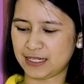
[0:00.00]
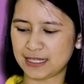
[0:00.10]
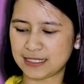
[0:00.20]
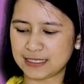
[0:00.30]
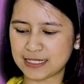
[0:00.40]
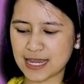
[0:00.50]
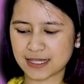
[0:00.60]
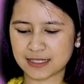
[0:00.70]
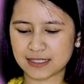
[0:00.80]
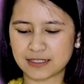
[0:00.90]

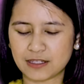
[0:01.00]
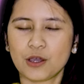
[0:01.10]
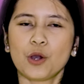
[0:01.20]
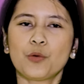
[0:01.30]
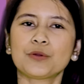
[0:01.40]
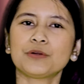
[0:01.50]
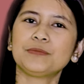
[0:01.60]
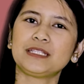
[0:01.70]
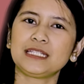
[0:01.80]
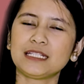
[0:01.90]
Next, we will be
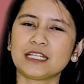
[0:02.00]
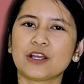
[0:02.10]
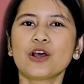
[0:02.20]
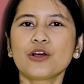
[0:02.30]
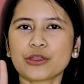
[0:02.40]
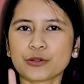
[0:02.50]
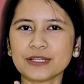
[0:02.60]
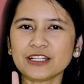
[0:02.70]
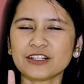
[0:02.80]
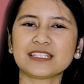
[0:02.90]
needing 3
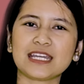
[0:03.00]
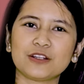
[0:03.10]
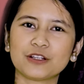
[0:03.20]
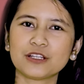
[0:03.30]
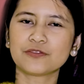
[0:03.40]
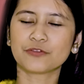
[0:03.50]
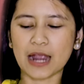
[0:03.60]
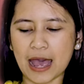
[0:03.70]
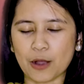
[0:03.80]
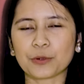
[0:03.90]
containers for
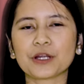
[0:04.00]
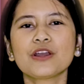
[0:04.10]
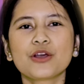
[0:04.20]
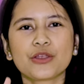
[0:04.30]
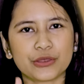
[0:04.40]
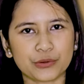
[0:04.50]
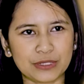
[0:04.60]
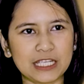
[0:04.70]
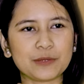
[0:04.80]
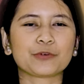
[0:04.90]
our
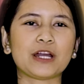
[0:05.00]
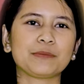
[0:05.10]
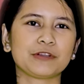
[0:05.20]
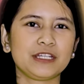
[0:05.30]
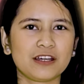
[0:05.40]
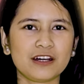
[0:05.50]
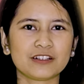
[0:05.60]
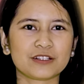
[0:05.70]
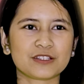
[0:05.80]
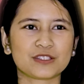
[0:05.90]
3 primary
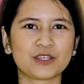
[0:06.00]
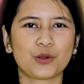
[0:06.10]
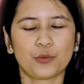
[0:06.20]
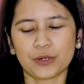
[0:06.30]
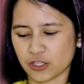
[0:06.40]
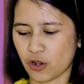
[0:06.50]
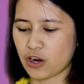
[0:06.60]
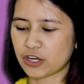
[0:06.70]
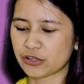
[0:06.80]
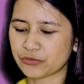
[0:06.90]
colors, which
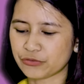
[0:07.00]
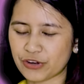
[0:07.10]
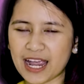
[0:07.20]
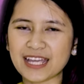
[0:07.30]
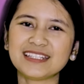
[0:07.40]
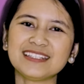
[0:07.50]
are red,